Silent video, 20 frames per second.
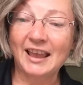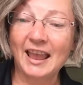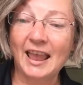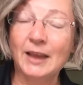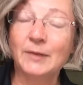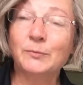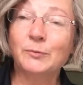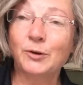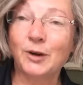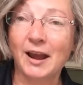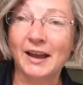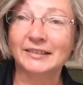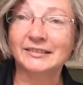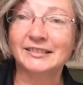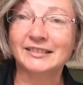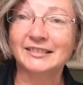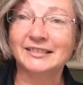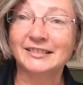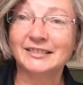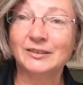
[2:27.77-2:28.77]
and
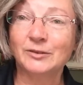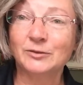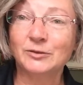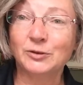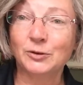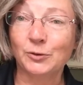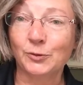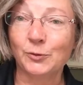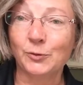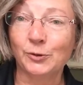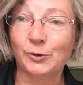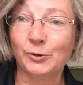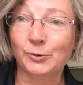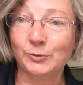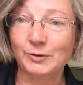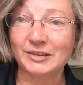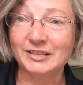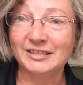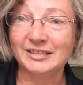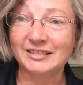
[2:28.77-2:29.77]
practice your oral
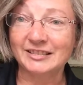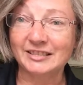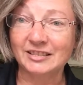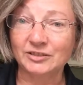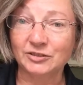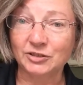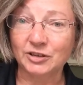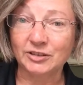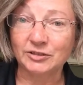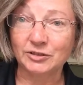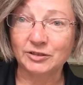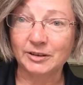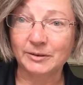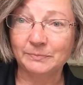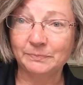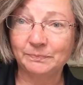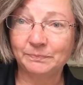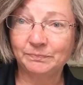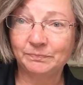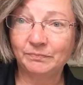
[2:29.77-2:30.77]
reasons and judging.